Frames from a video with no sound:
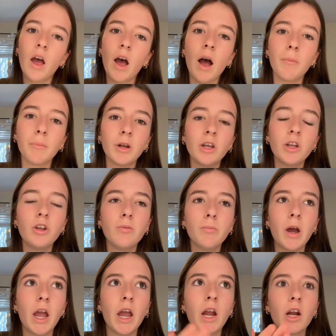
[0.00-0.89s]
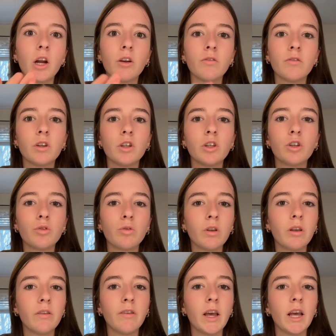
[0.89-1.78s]
I'm gonna do my hair first
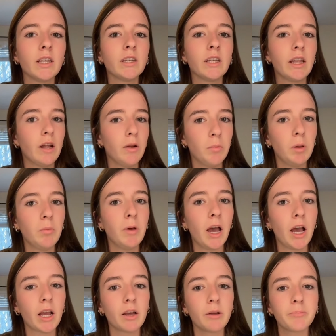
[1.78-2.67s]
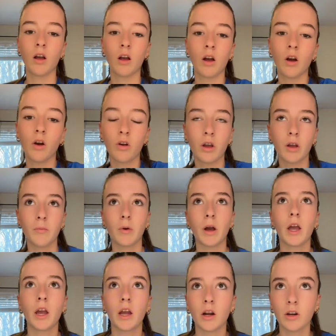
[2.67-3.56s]
really fast, and then I'll be back. Okay,
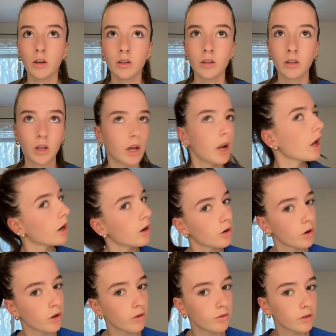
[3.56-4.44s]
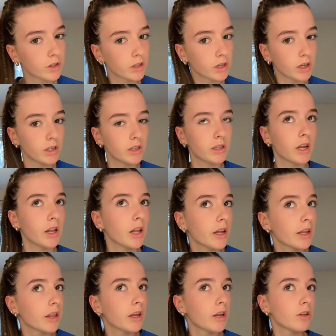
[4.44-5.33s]
my hair is done. I don't know if it's gonna stay
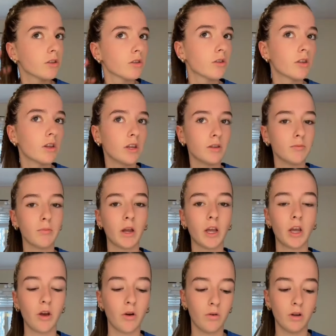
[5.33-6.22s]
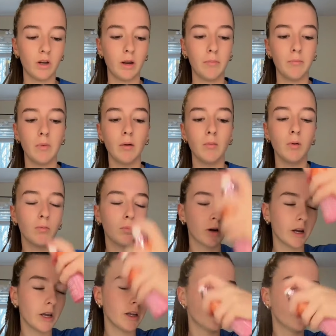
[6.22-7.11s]
like this or this might go into bubble
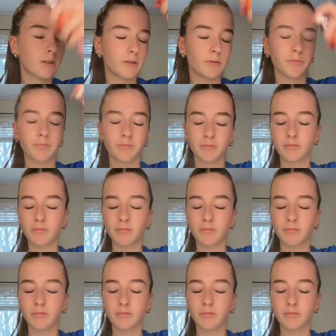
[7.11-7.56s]
braids.